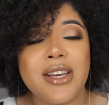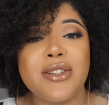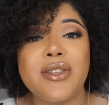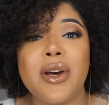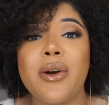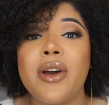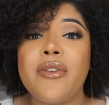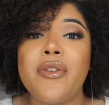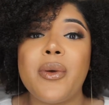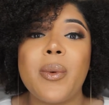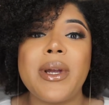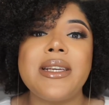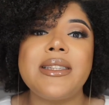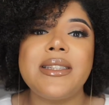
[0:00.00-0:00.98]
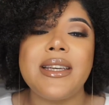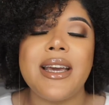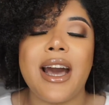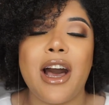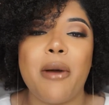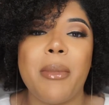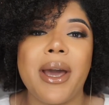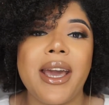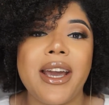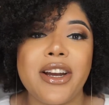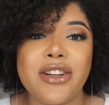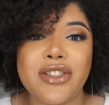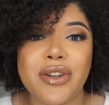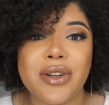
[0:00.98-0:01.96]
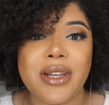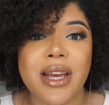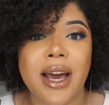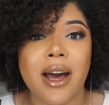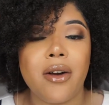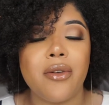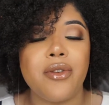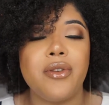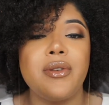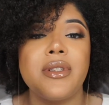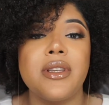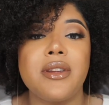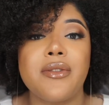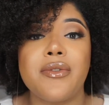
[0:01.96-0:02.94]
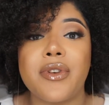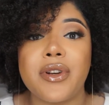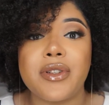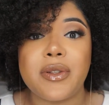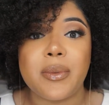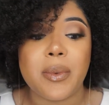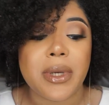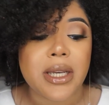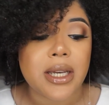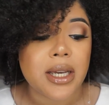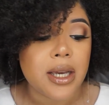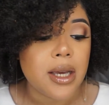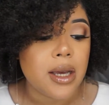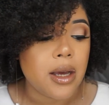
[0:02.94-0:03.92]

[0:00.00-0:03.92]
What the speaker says: So if you want to see how my hair turned out using the first week,